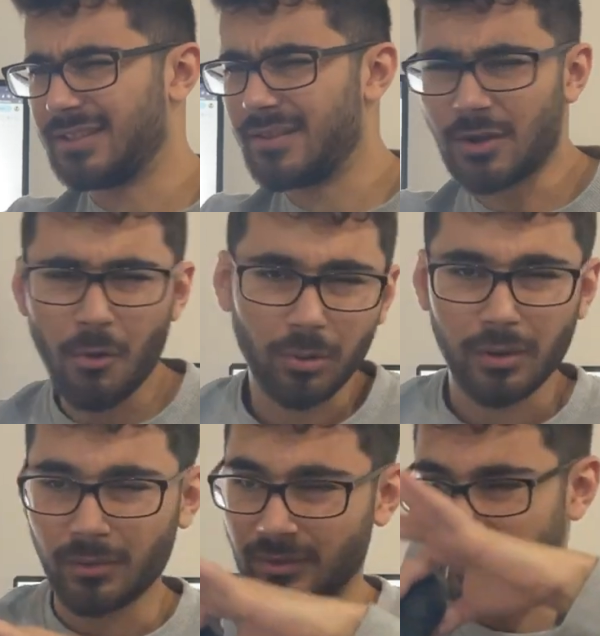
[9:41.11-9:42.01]

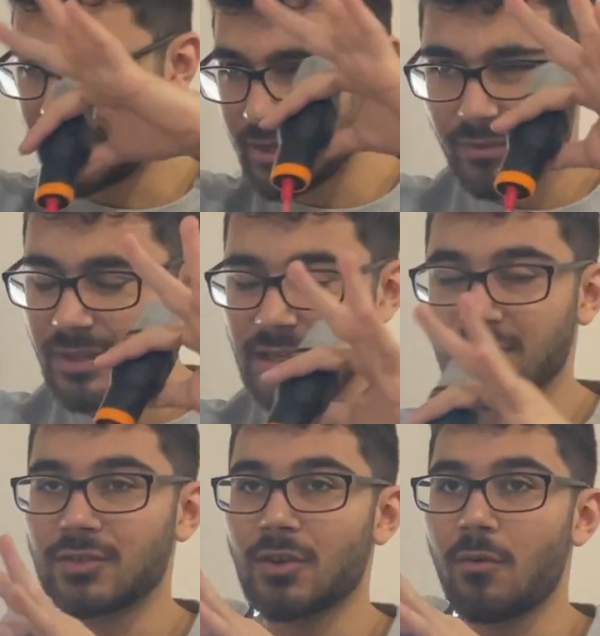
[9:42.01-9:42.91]
whole living thing, it's
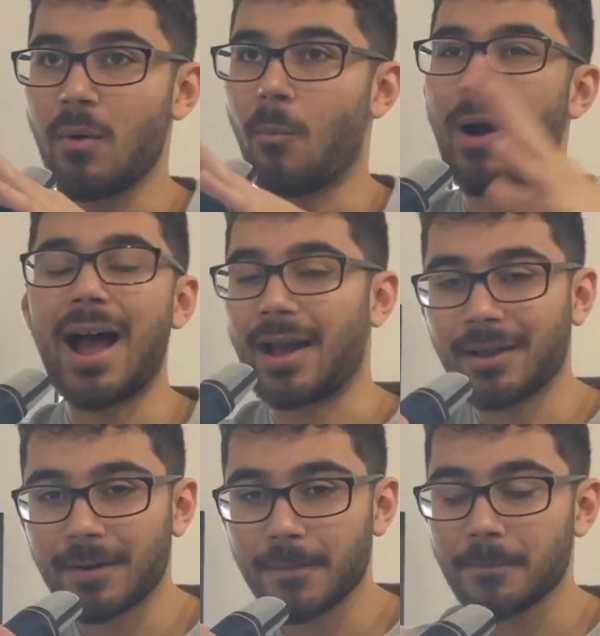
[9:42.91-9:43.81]
so
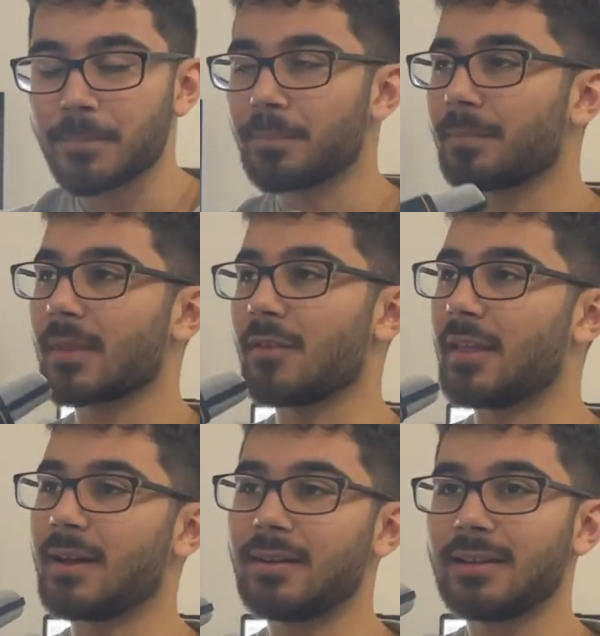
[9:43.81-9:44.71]
whack
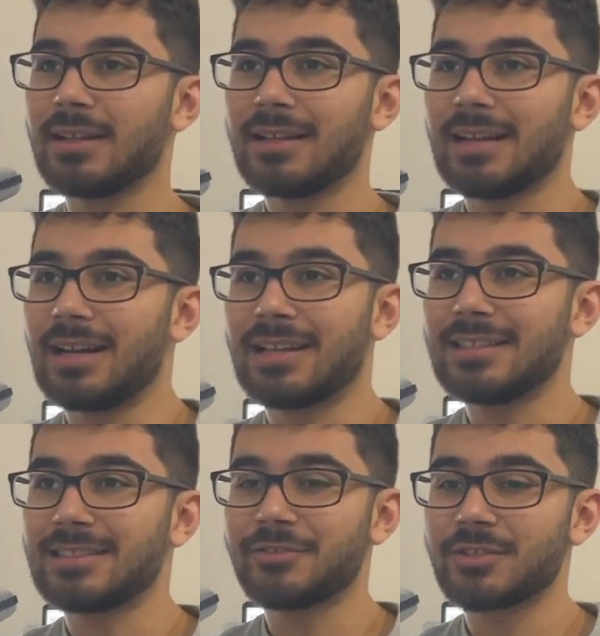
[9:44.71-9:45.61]
that I
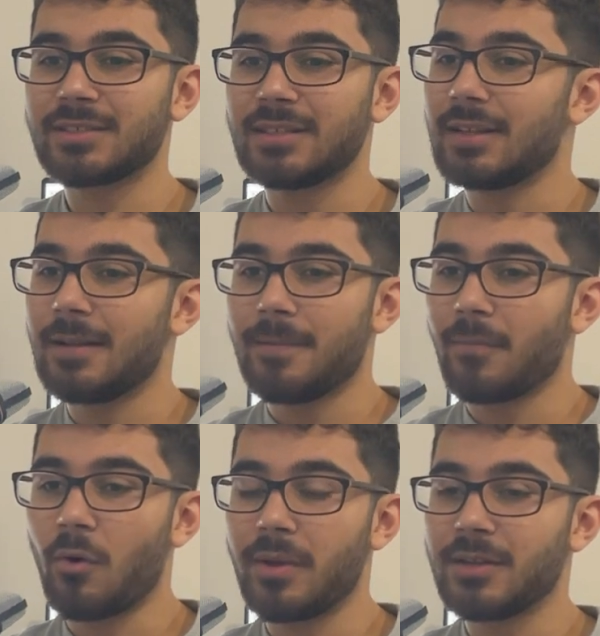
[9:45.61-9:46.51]
guess it's just...
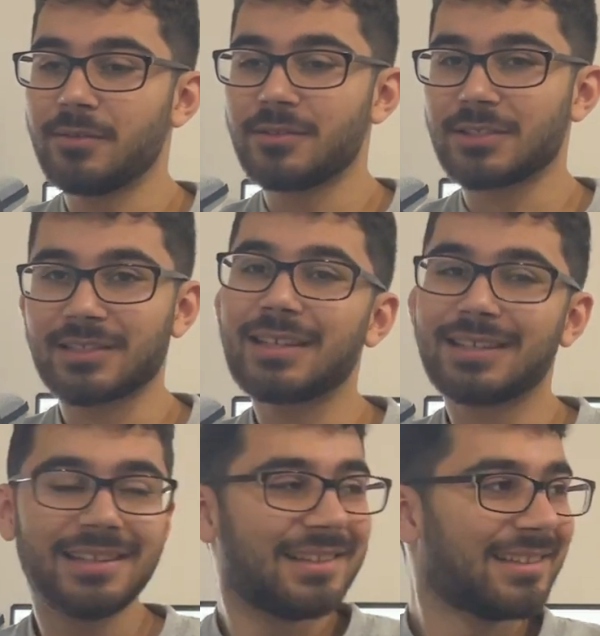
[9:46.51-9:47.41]
All we can do is just
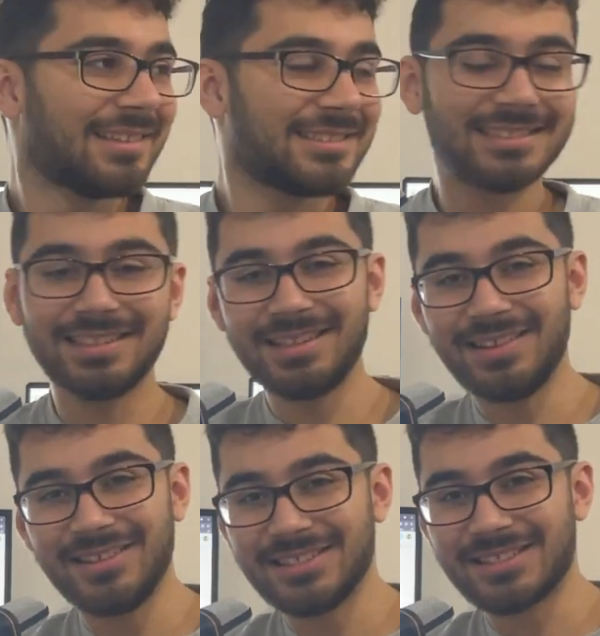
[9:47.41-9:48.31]
like...
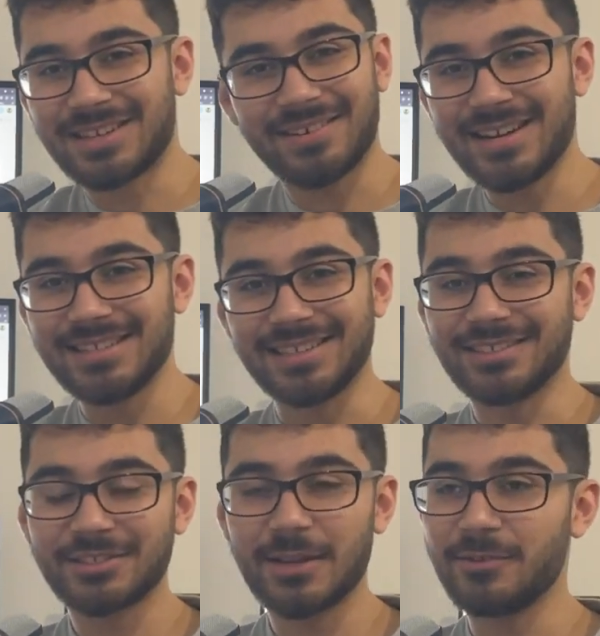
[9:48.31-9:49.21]
This is crazy.
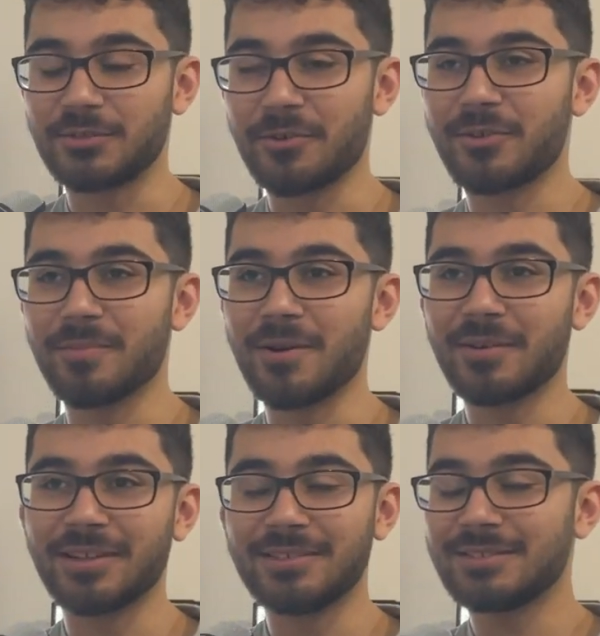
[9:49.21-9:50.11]
Just go Joker
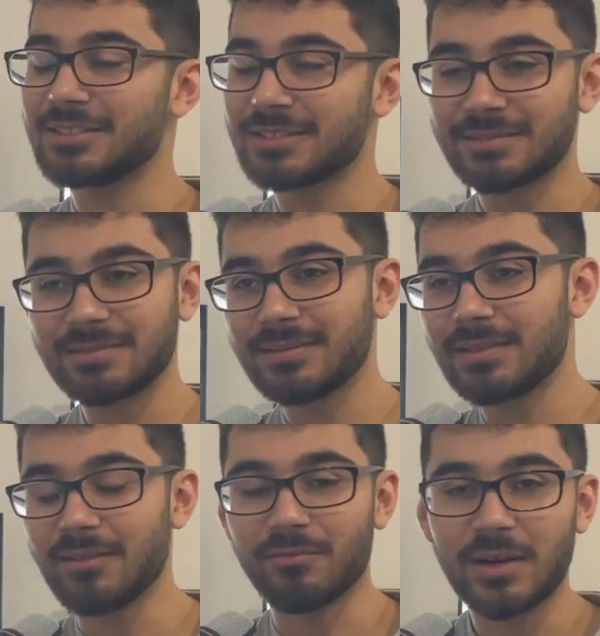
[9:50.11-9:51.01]
mode and just
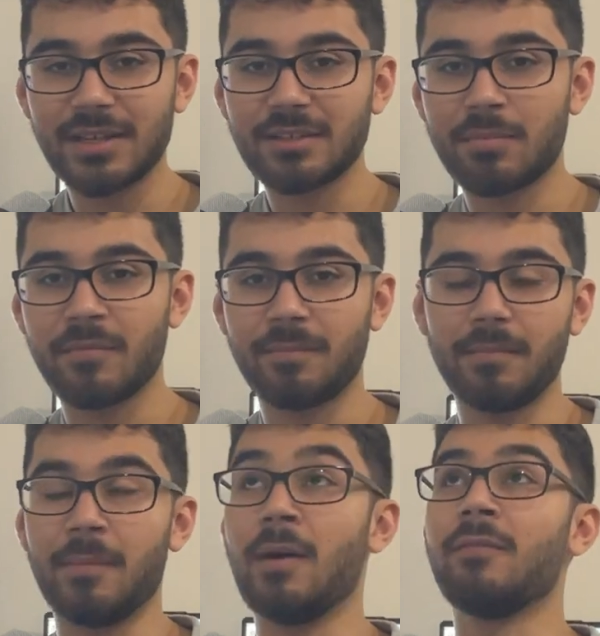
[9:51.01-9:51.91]
rise up
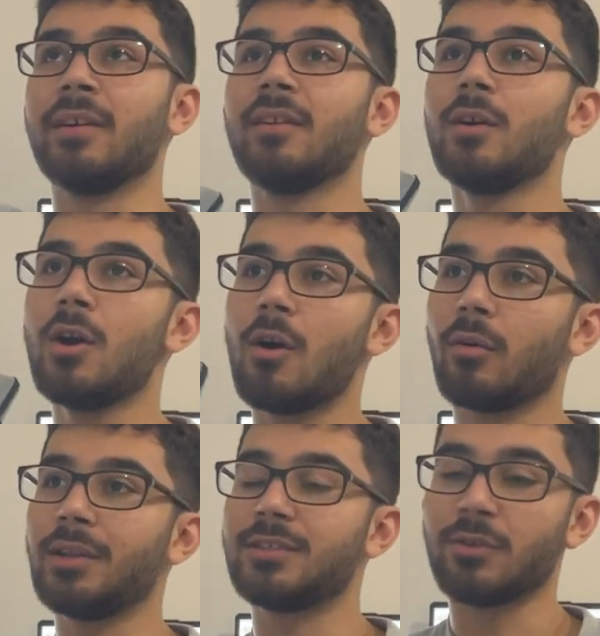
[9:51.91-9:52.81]
above it. Or
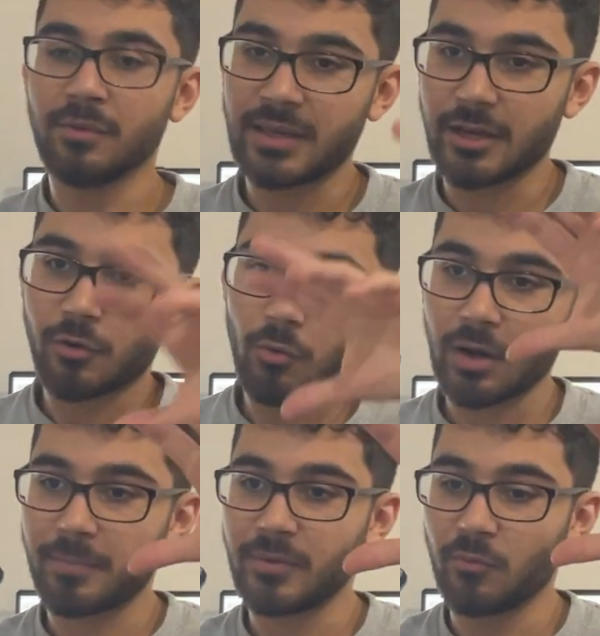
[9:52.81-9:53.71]
at least don't get caught
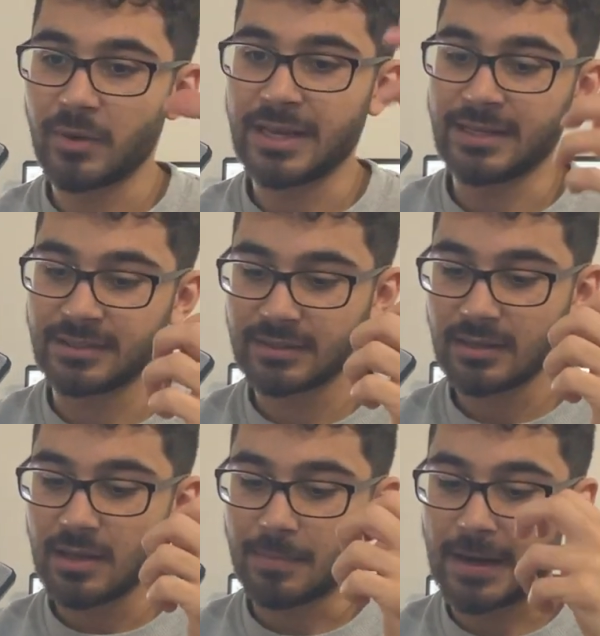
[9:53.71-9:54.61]
up in the weeds,
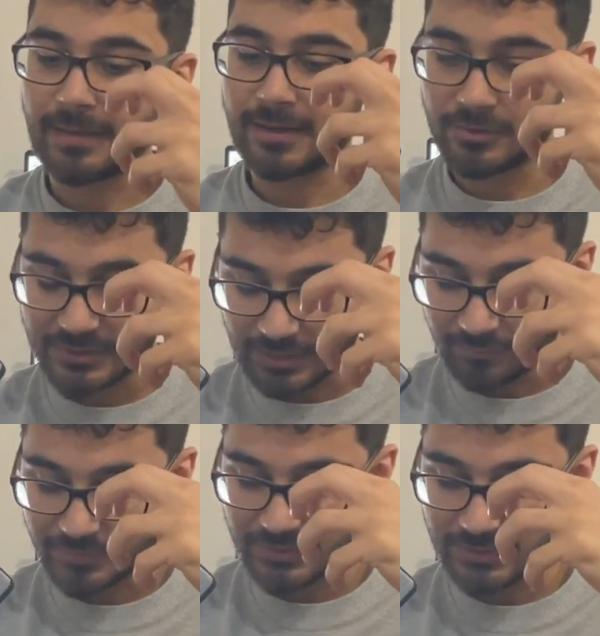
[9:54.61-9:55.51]
but allow
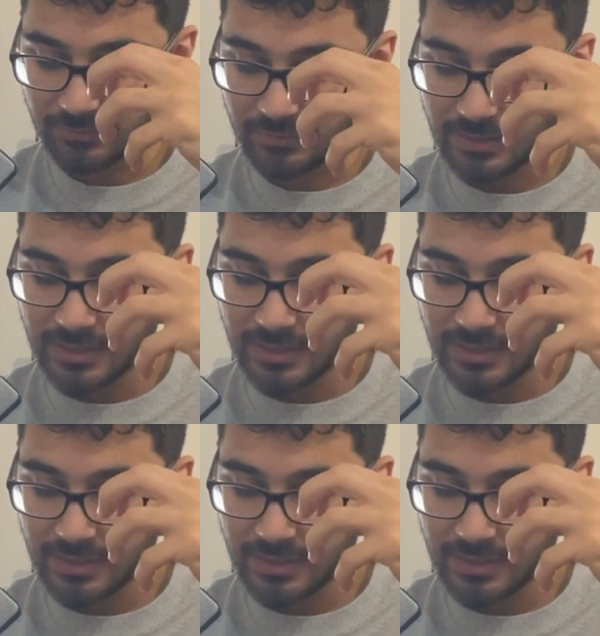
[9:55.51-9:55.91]
yourself to still